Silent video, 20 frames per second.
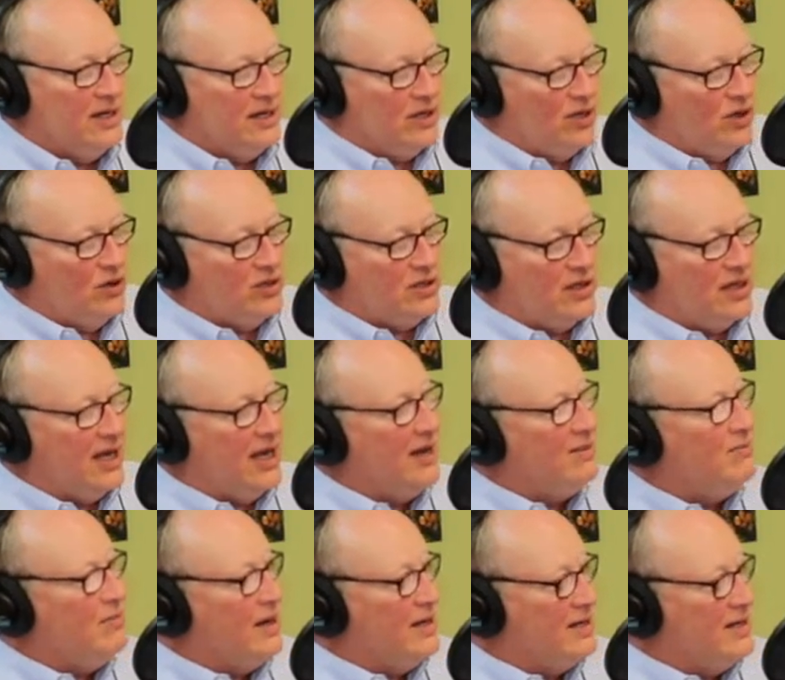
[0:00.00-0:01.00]
Using the name
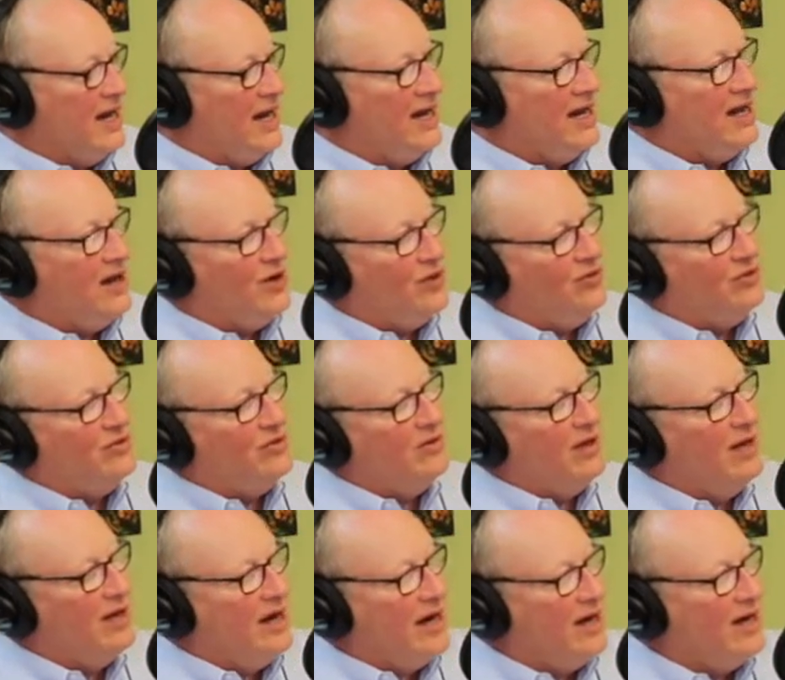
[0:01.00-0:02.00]
Montana Health
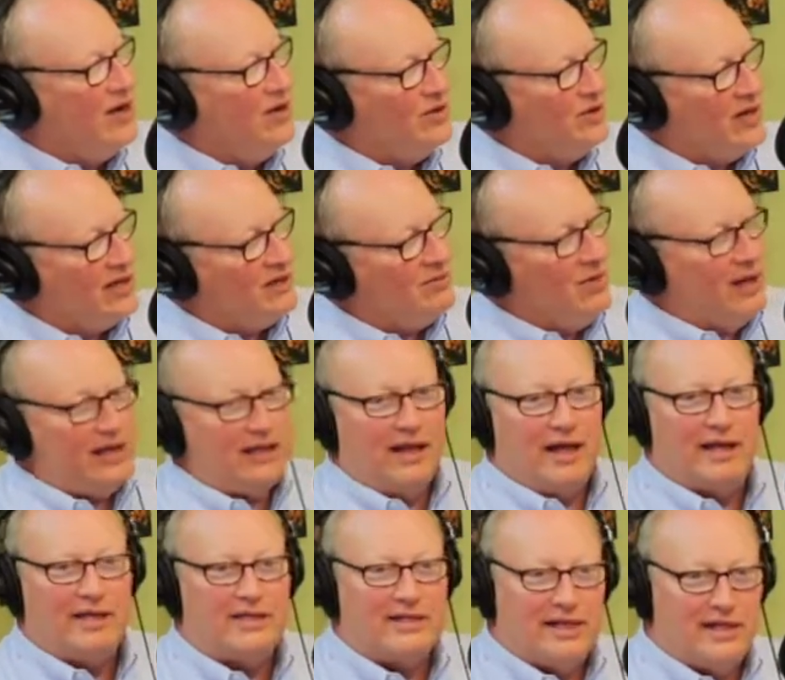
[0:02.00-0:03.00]
in Idaho doesn't make a lot
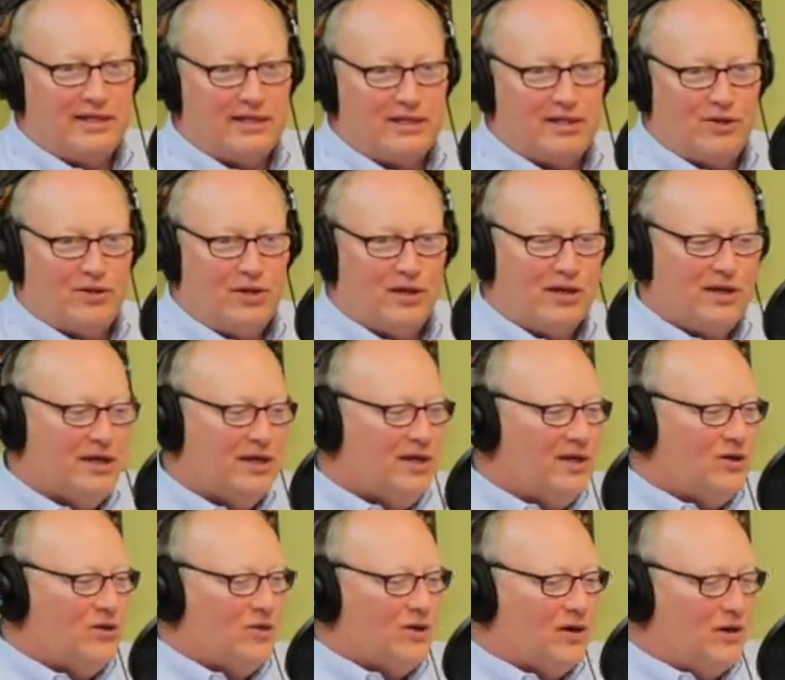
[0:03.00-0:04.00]
of sense, so
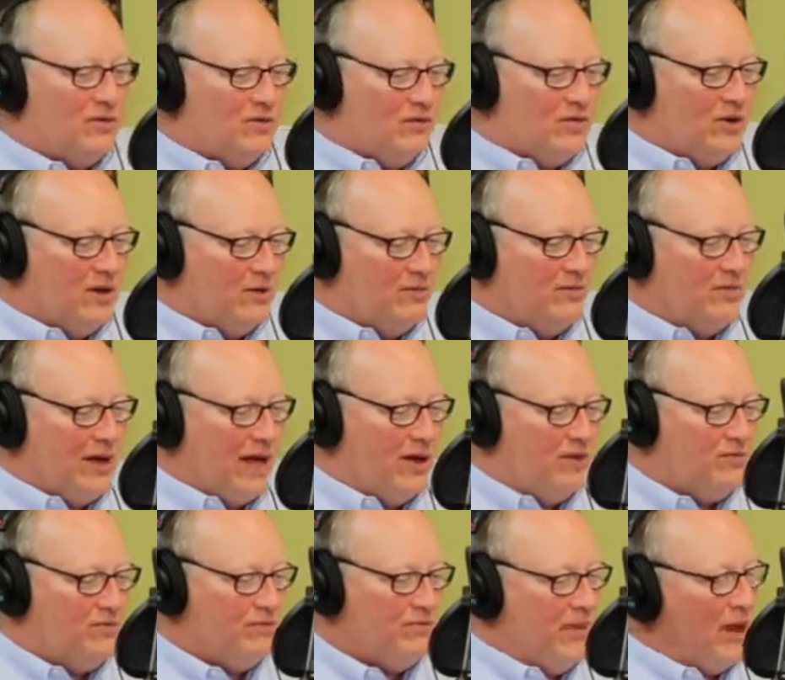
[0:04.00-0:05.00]
we're now
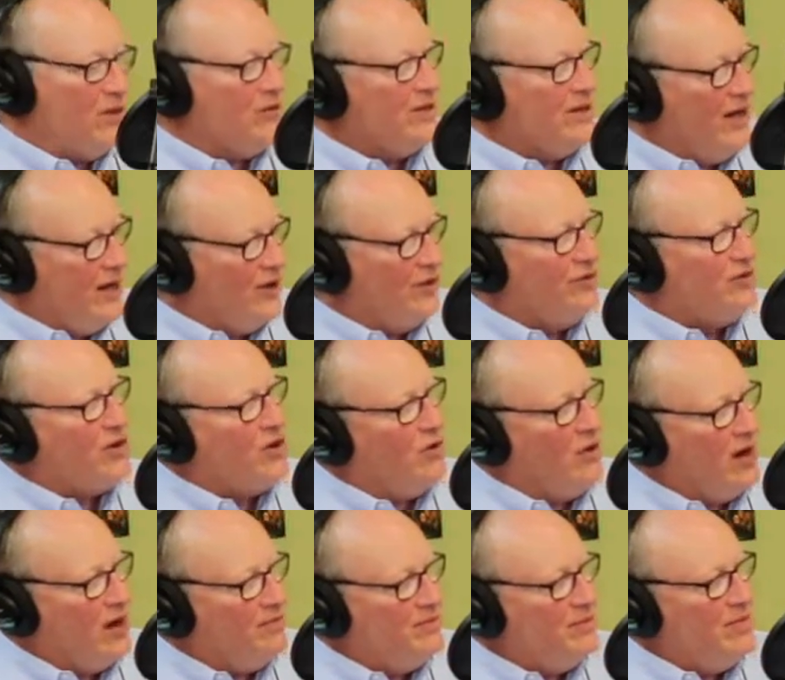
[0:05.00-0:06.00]
Mountain Health
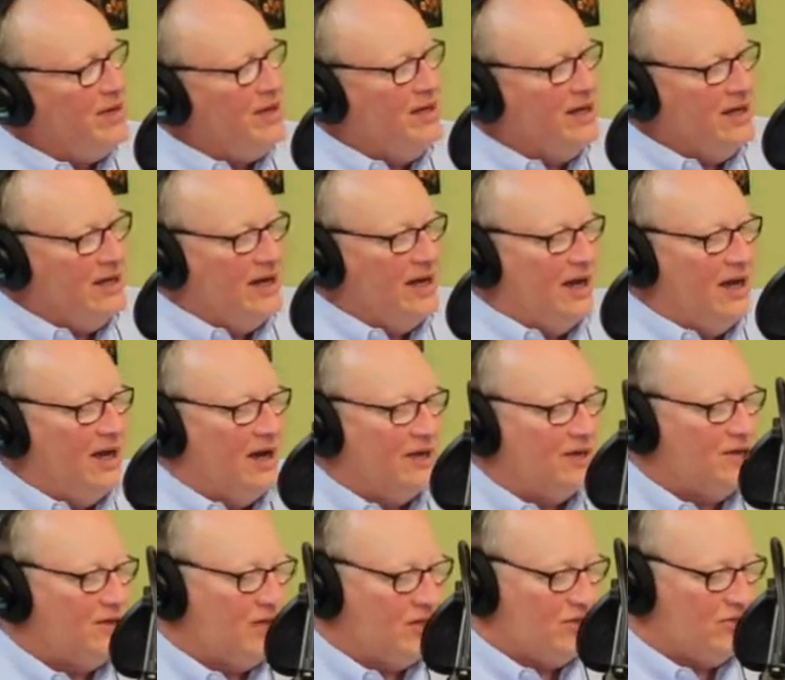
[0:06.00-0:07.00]
Co-op
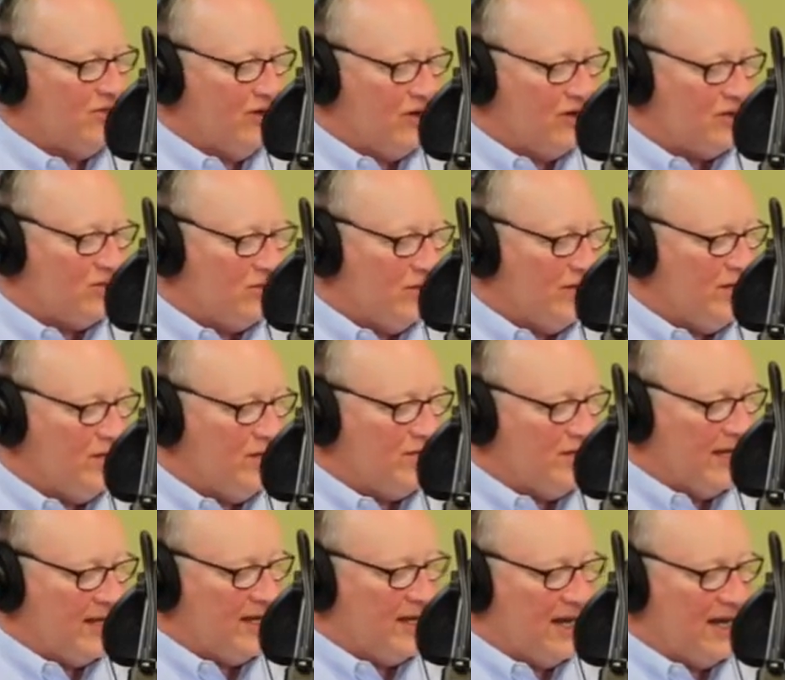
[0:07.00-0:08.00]
to those folks, and we'll use
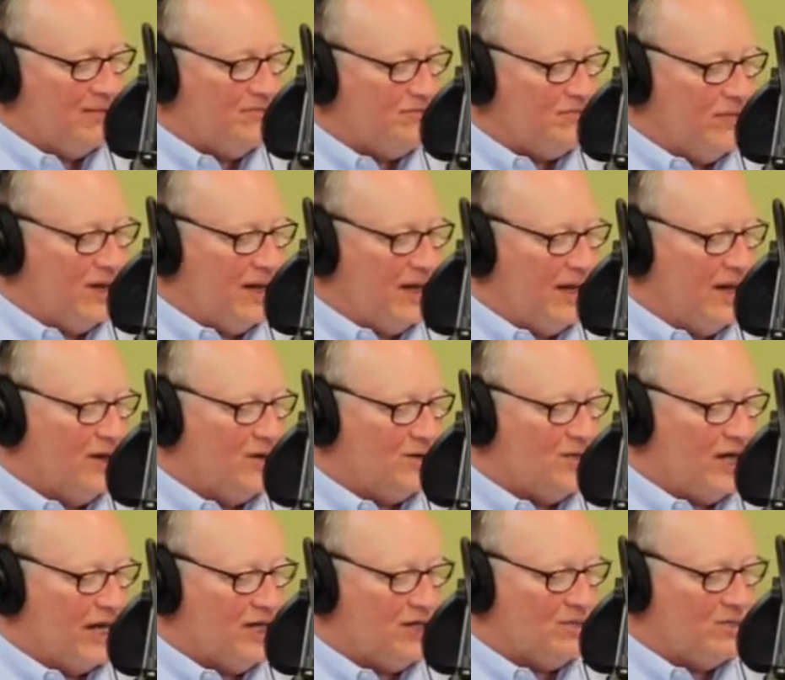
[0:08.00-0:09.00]
that name
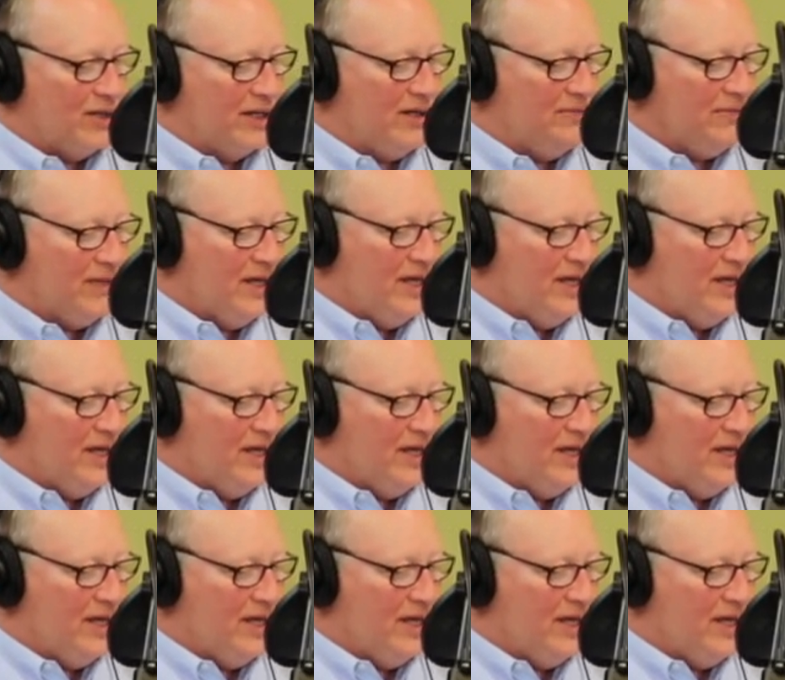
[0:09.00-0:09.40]
interchangeably.